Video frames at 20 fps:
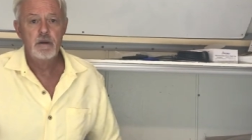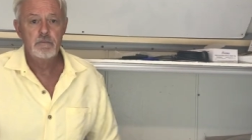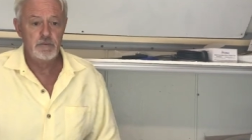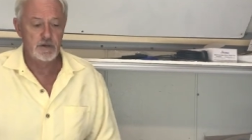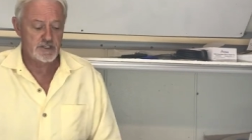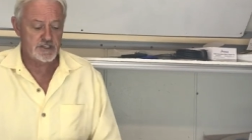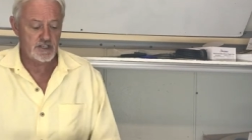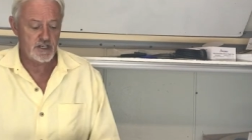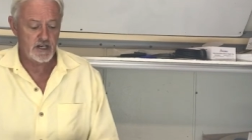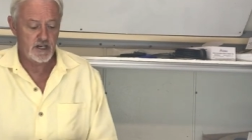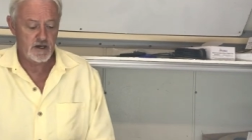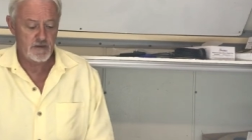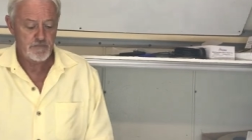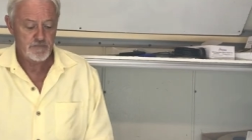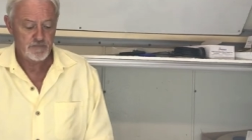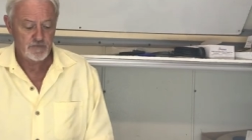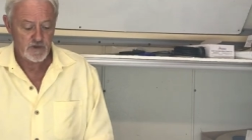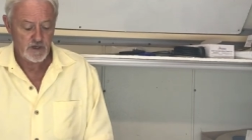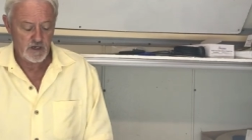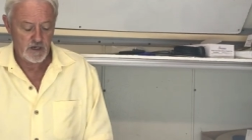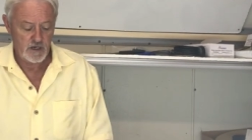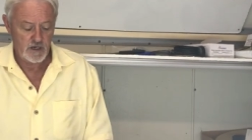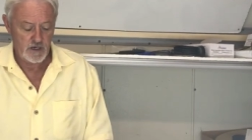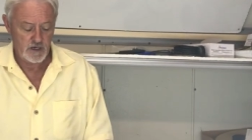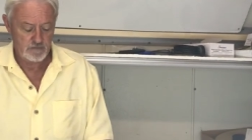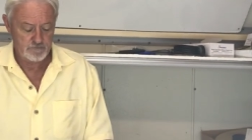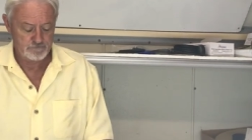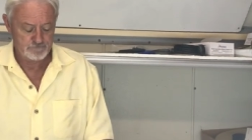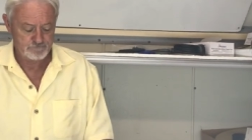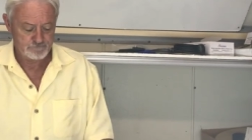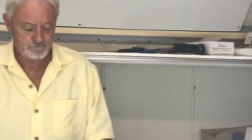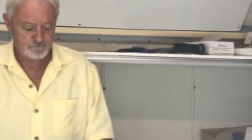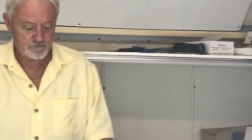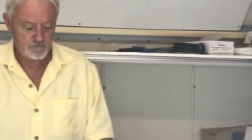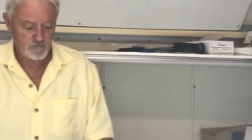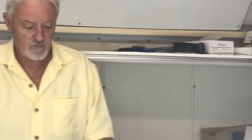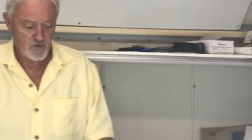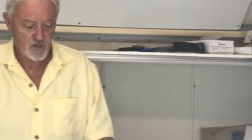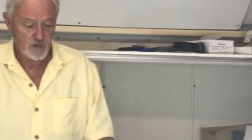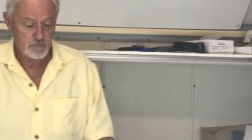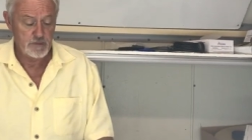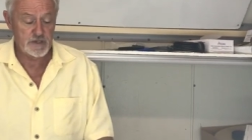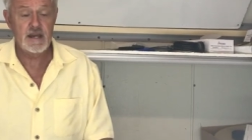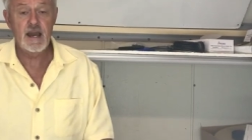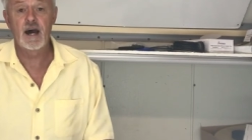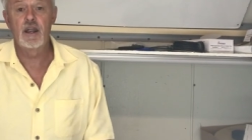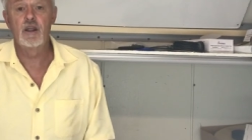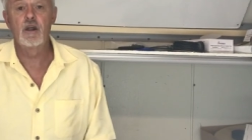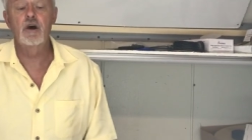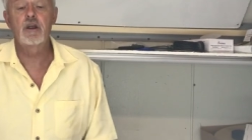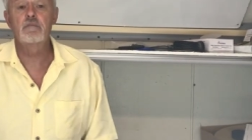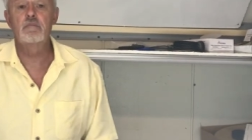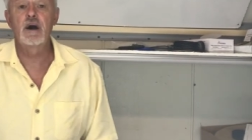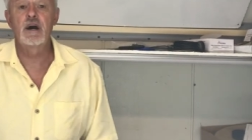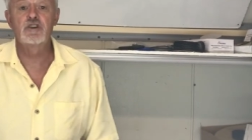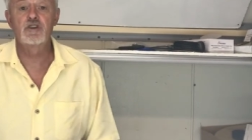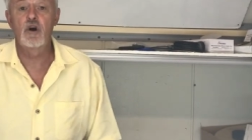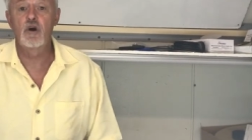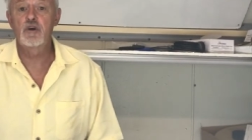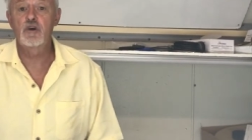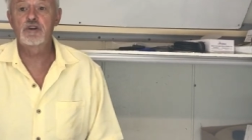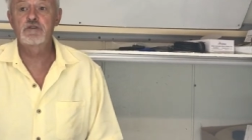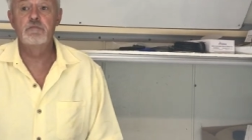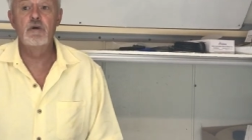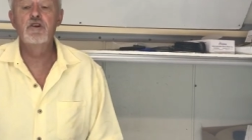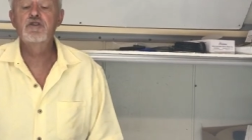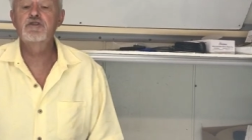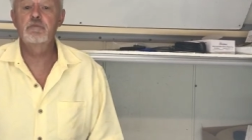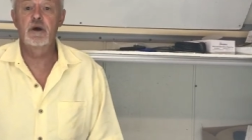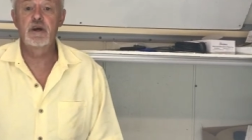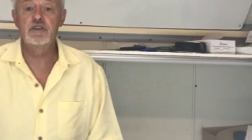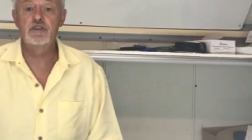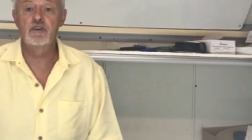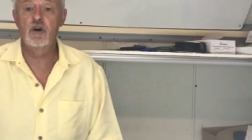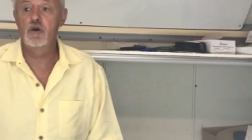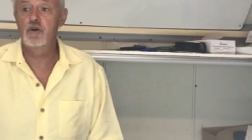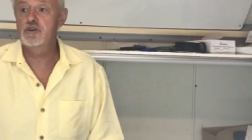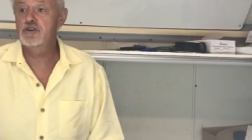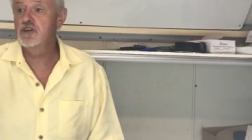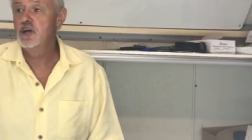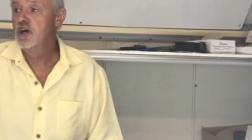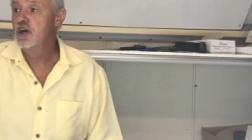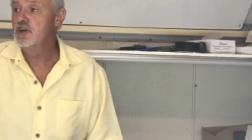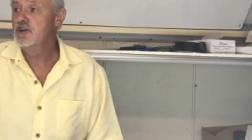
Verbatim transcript: But, uh, um, but yeah, a lot of my dogs, most of my dogs,